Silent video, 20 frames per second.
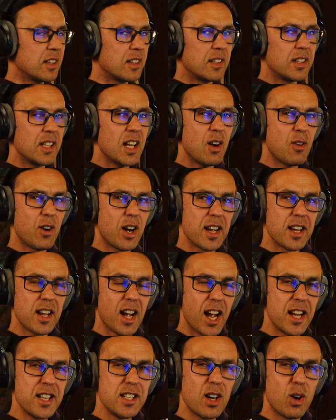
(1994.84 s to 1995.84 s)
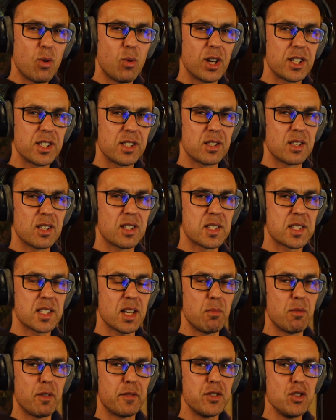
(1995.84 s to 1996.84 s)
Now I know what
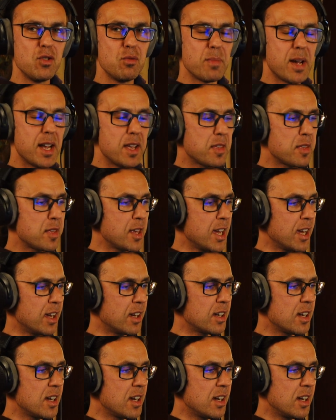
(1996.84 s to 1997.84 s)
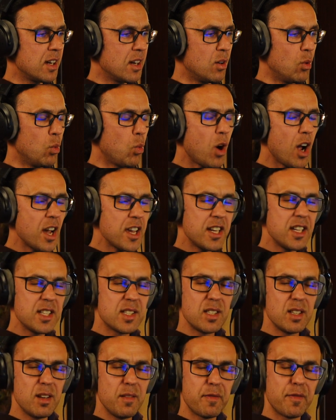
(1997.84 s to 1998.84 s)
some of you may think. Why
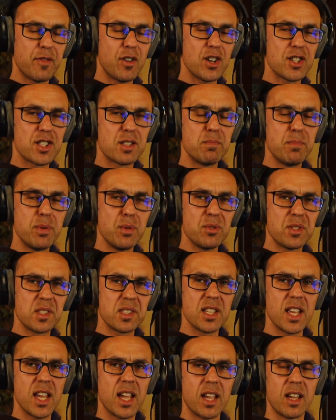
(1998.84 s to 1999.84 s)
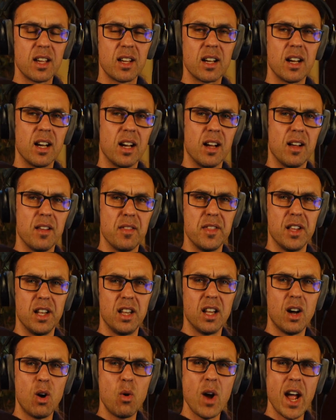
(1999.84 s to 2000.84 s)
is he first boosting the
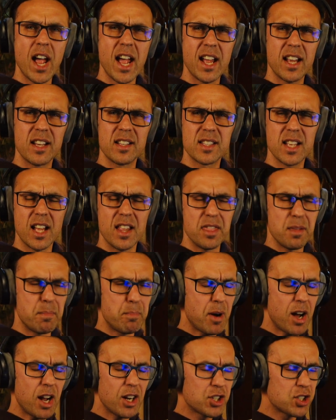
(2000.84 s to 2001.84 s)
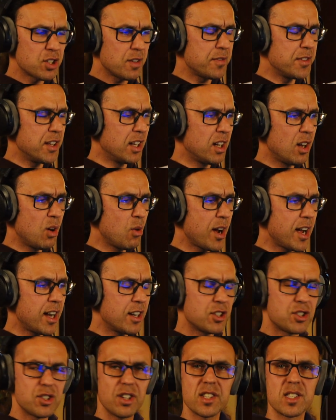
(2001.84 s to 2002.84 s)
low end and the punch of the low
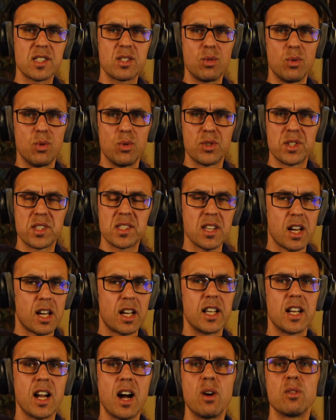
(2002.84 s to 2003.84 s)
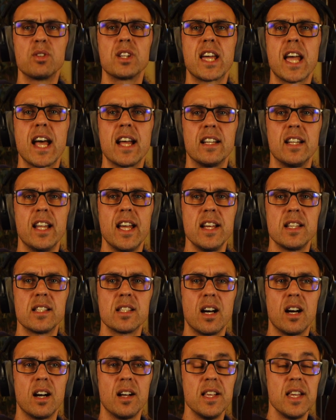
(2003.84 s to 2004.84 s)
end just to suck it out again
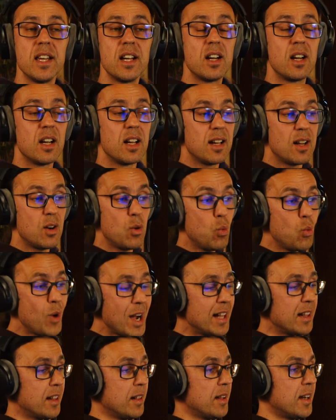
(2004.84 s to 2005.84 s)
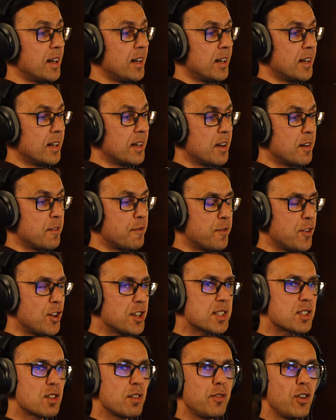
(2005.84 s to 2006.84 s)
later? Well,
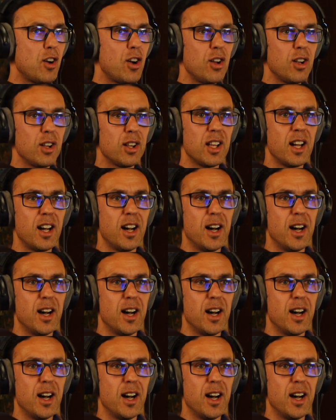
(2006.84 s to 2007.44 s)
first of all,